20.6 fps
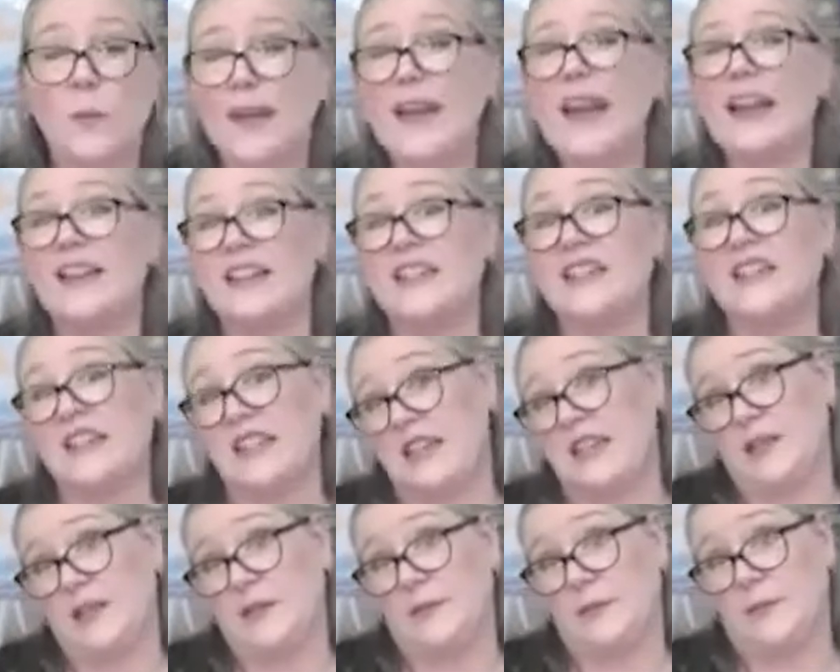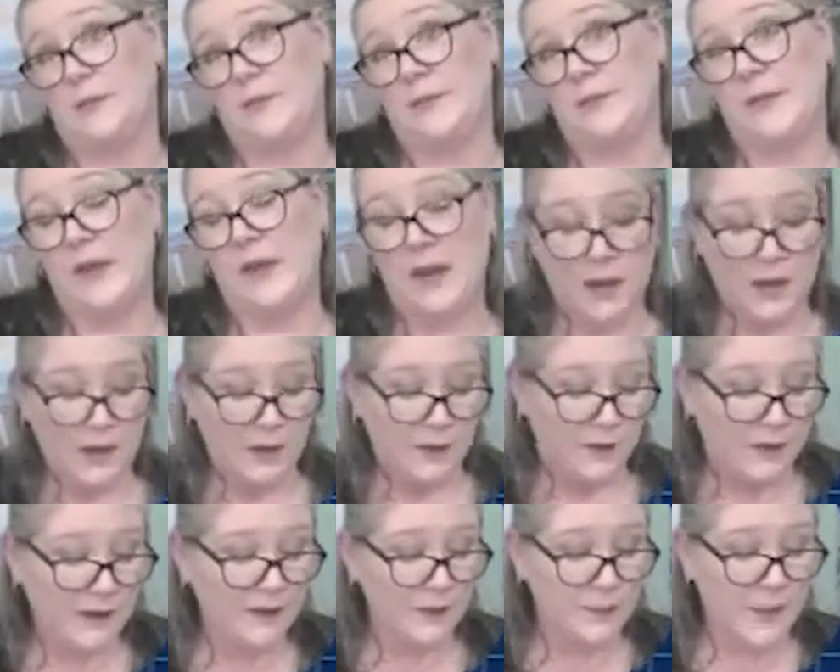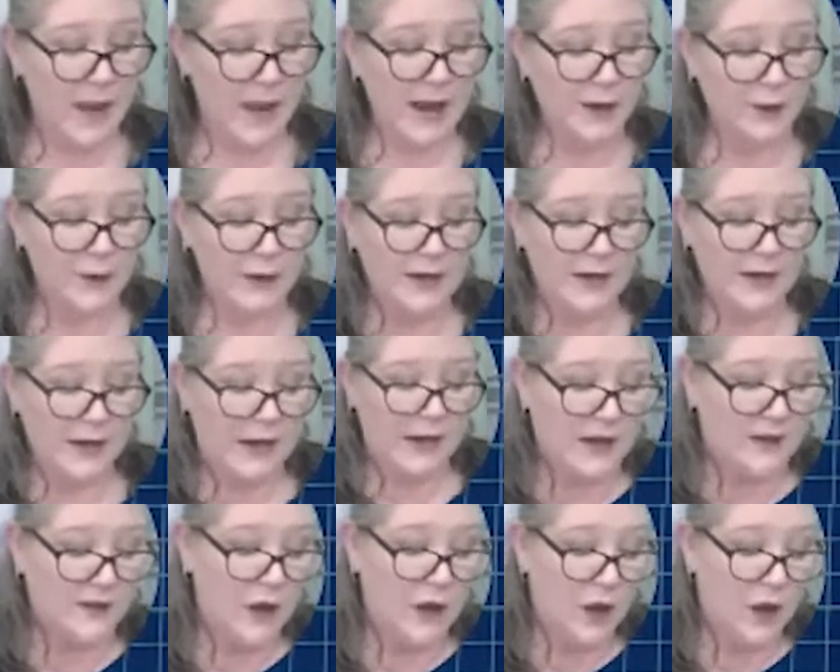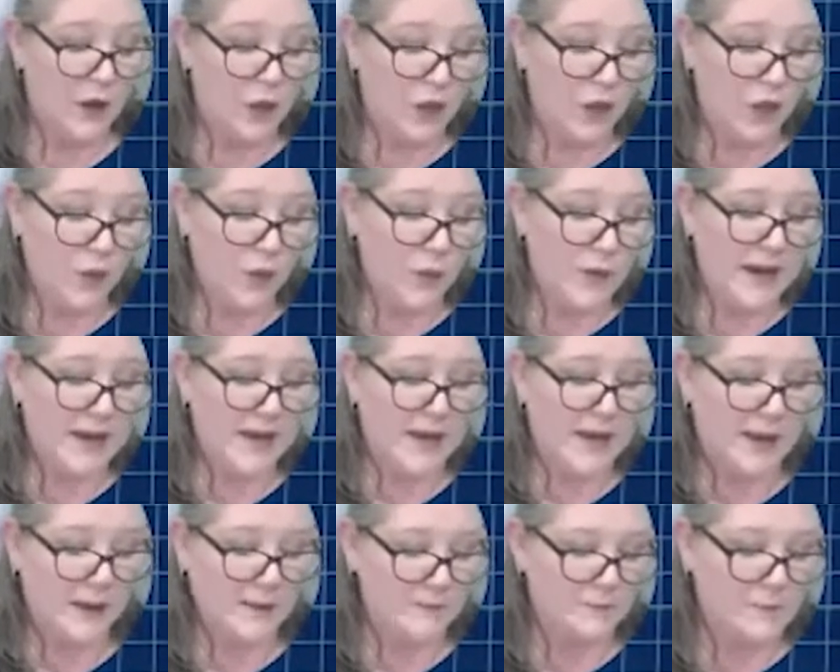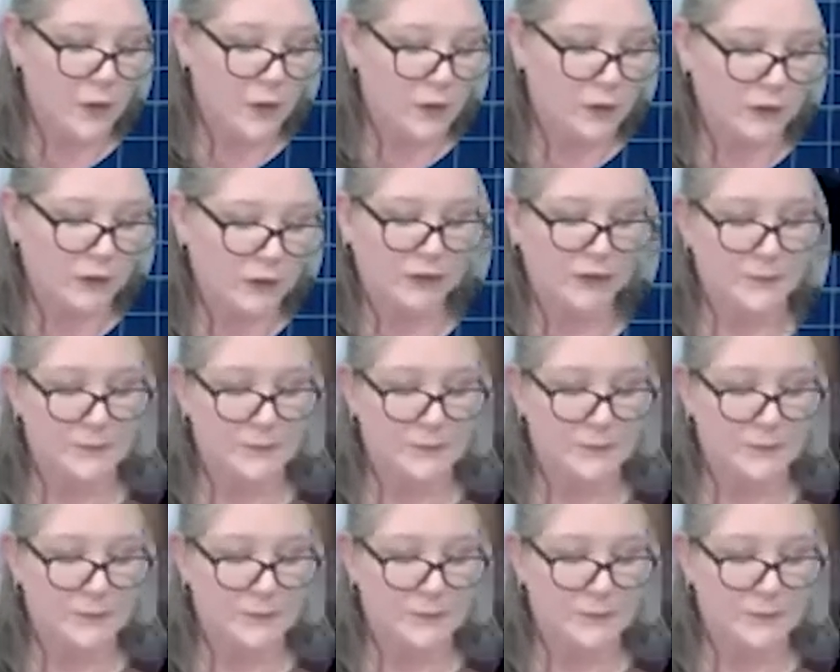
LEDs. This battery is 3 volts.